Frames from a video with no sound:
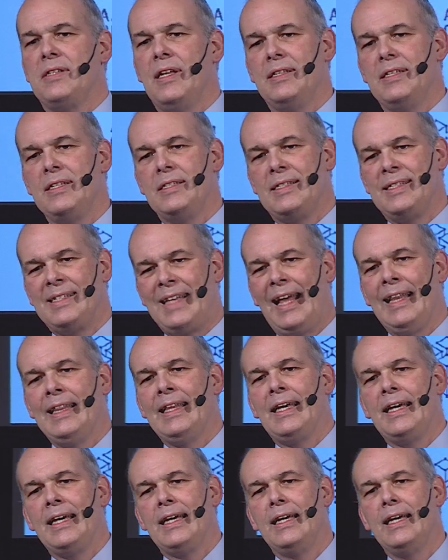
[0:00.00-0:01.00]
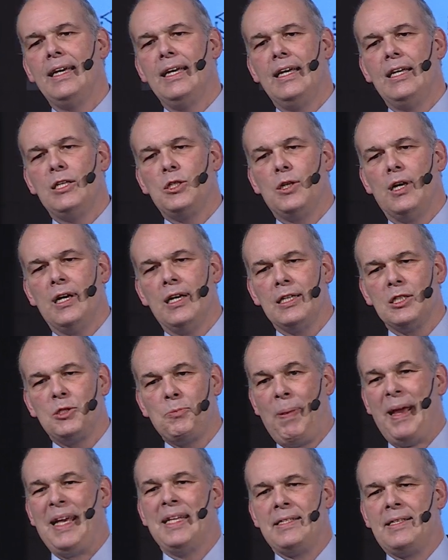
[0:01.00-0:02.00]
that is selling
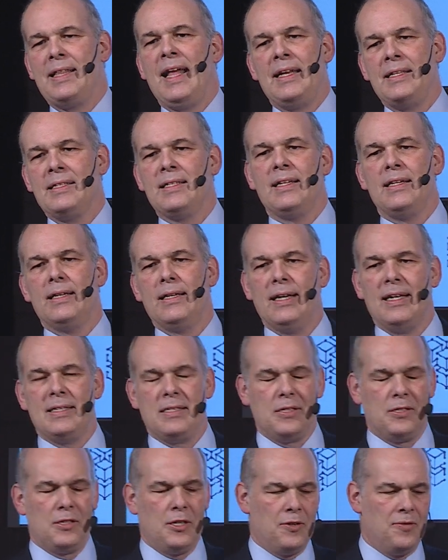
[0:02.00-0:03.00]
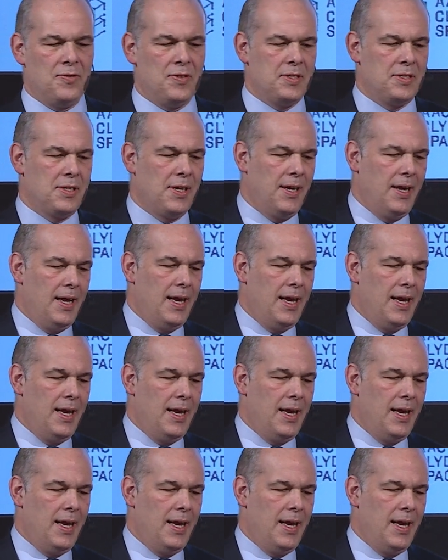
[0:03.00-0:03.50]
space data as a service.